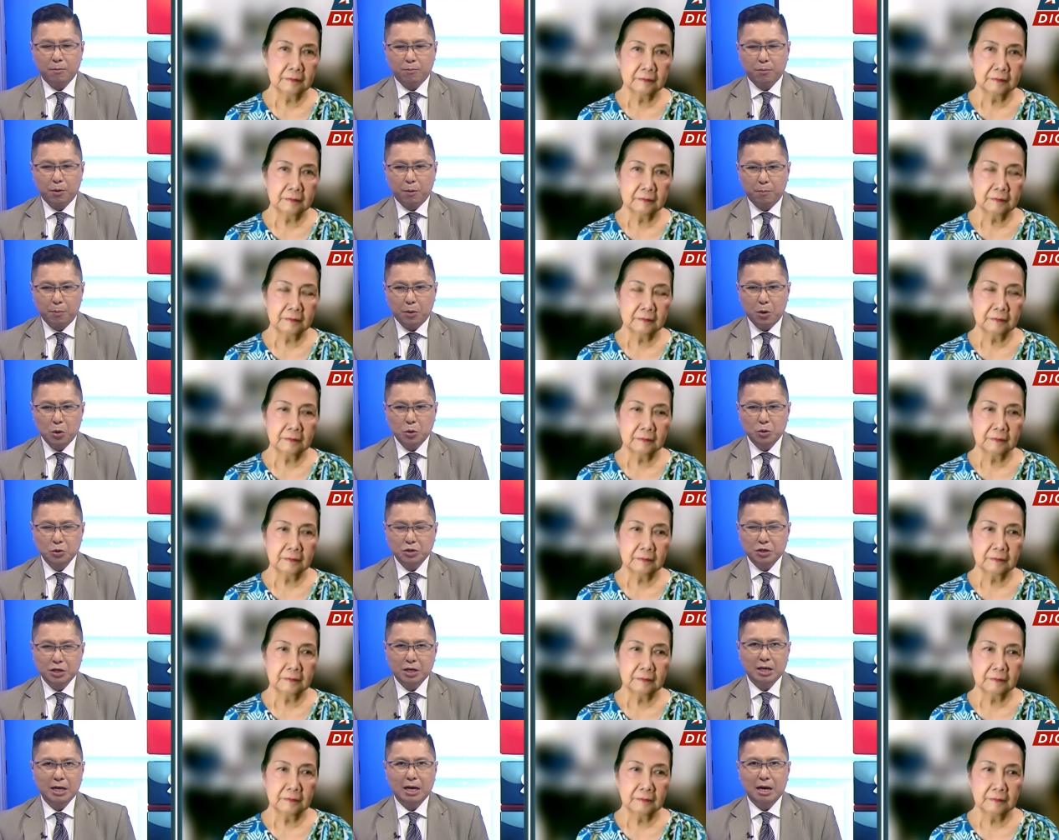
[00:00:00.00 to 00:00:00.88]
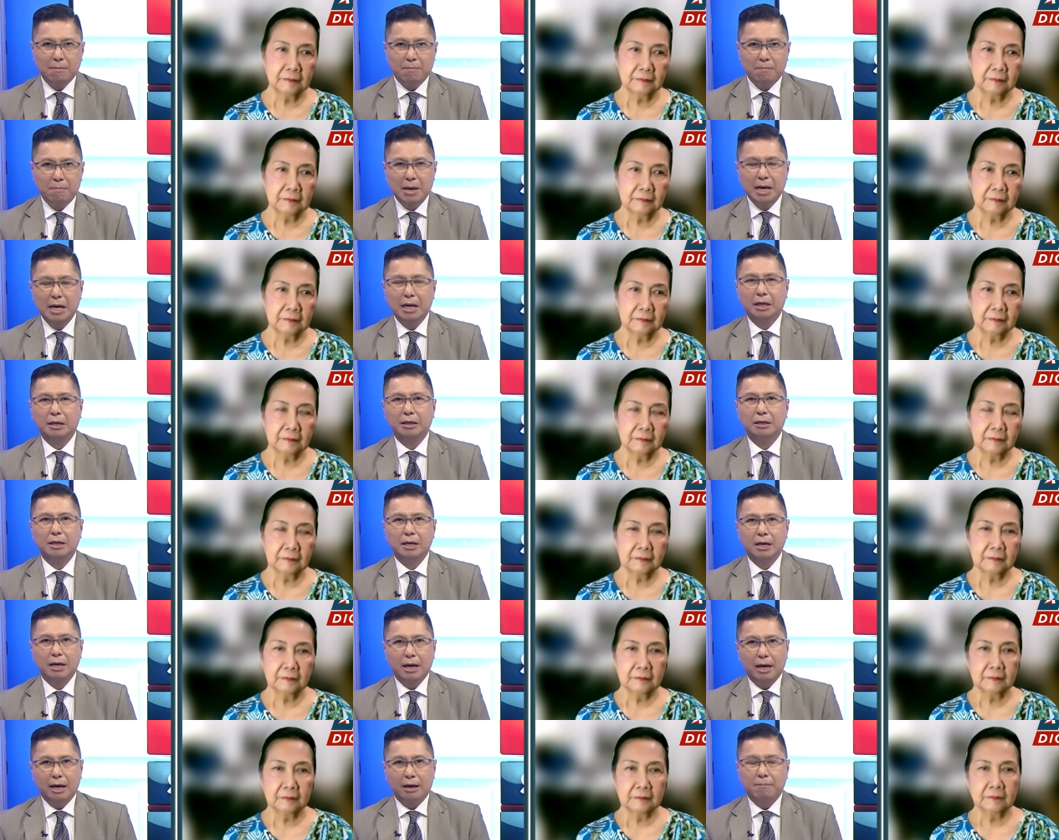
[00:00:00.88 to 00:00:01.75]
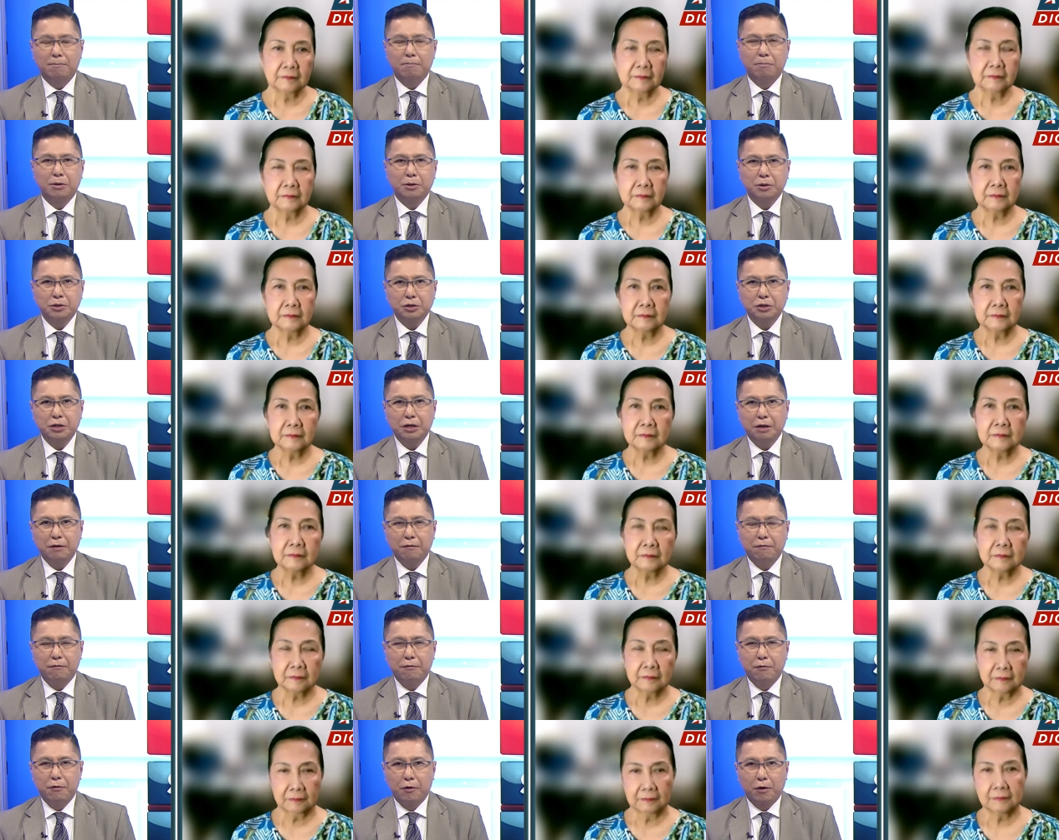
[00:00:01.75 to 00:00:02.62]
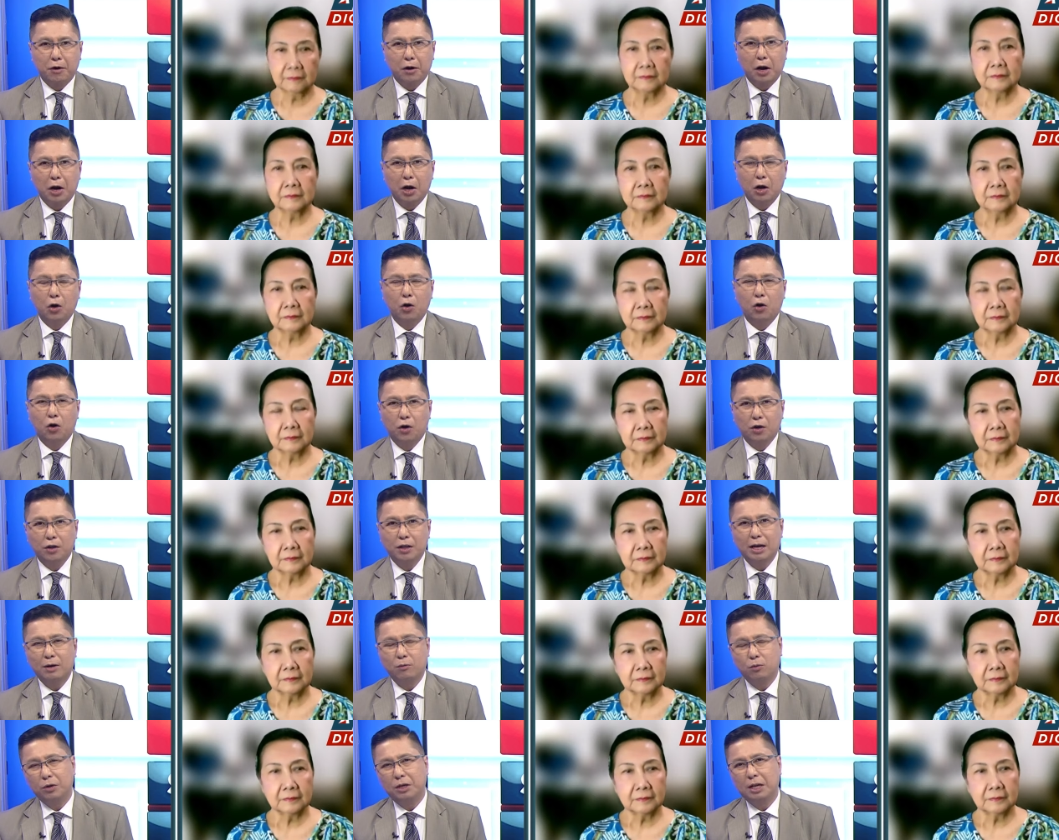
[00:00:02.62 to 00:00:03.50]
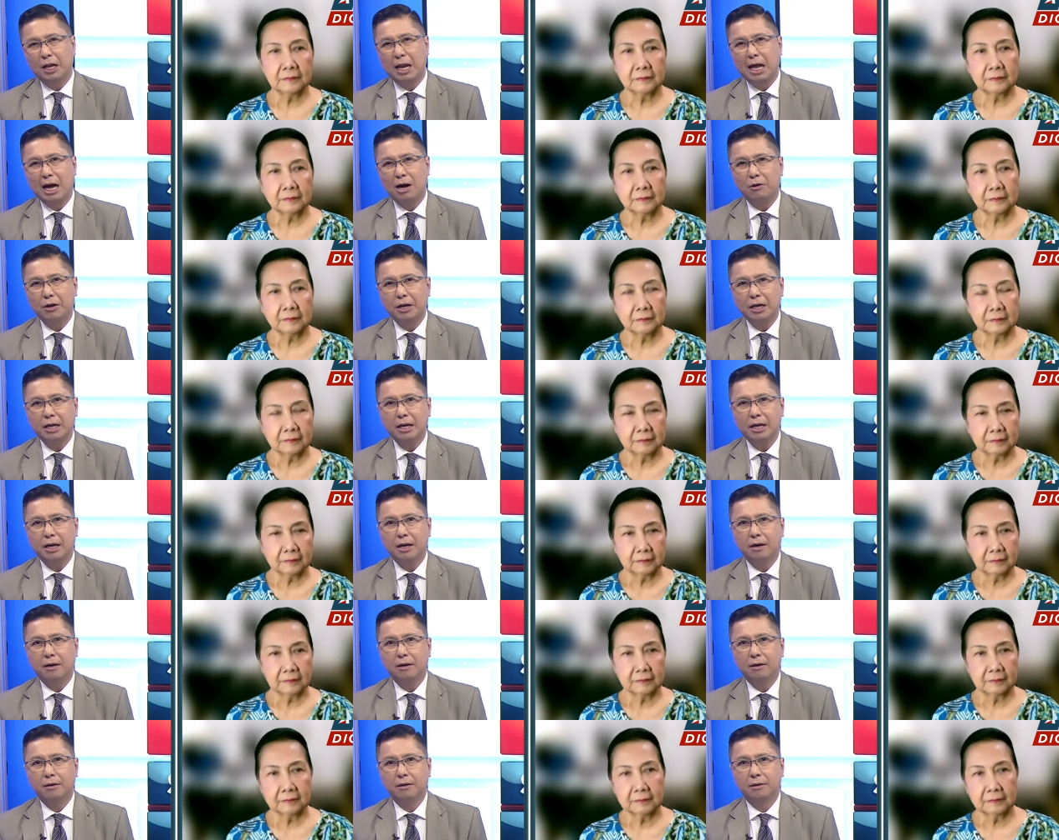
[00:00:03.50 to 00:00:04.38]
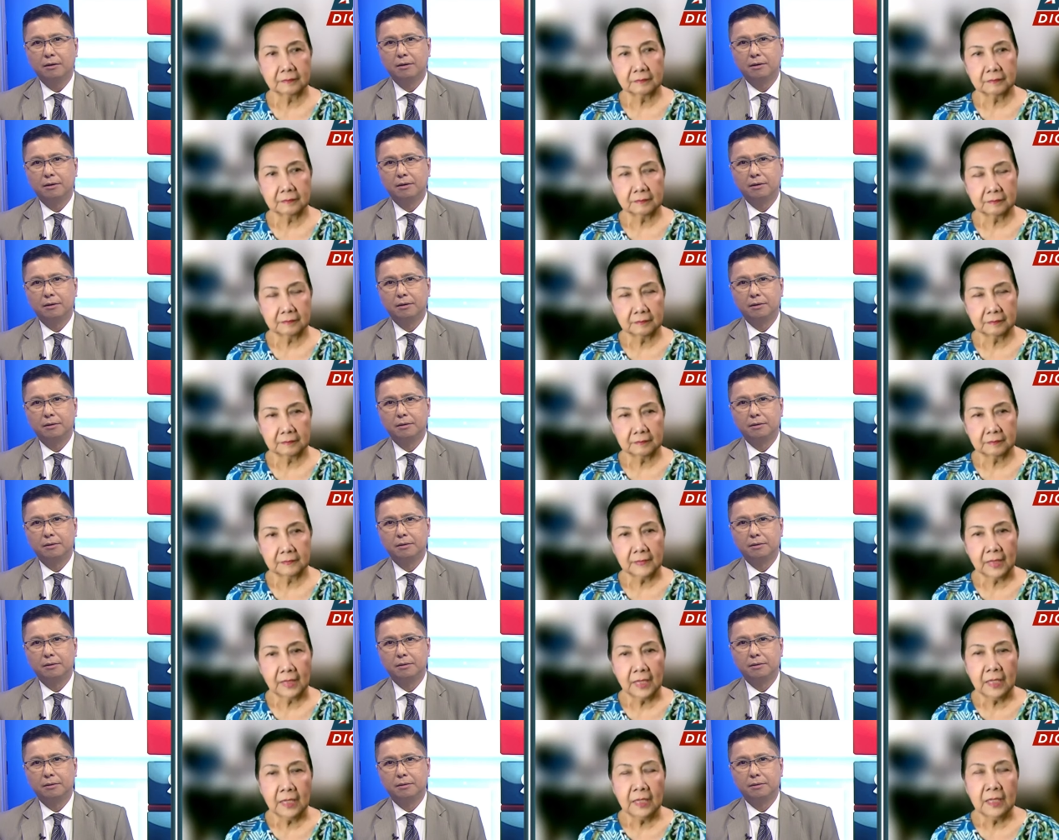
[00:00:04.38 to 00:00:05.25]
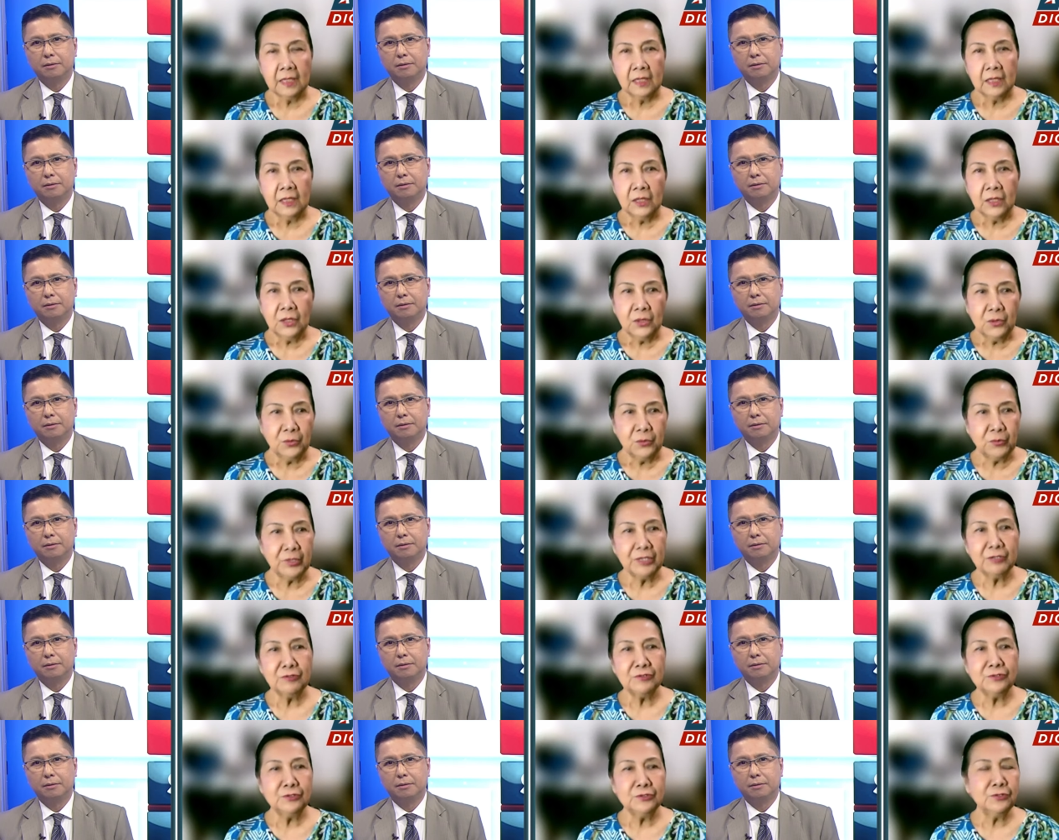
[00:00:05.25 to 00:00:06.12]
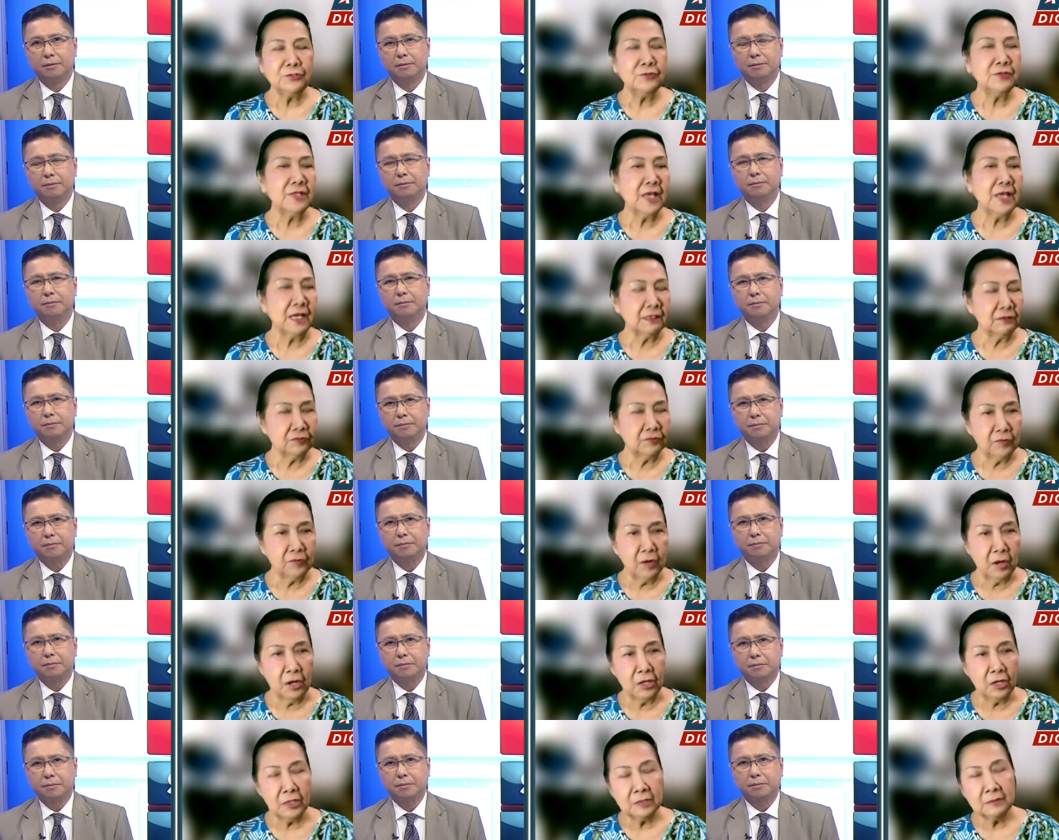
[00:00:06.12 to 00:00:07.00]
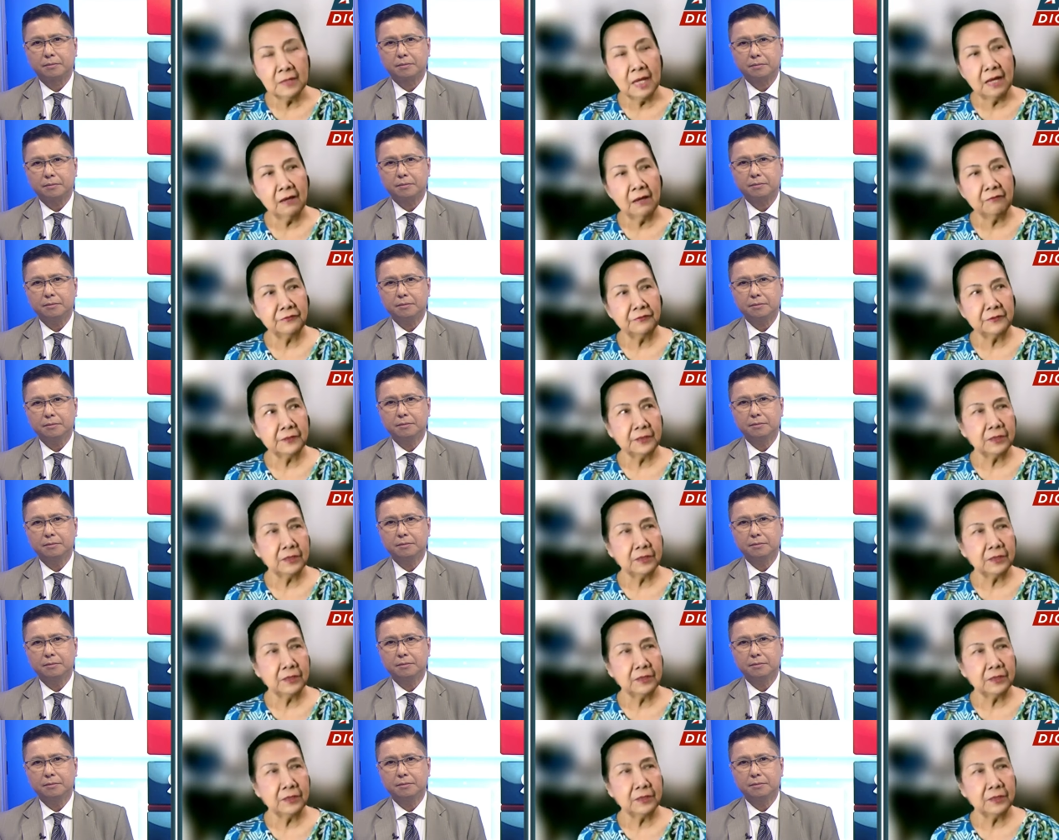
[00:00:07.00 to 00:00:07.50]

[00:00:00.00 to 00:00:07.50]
Speaker 1: proposing a bill and pushing for a law that would allow it here?
Speaker 2: We could do that, Ron. After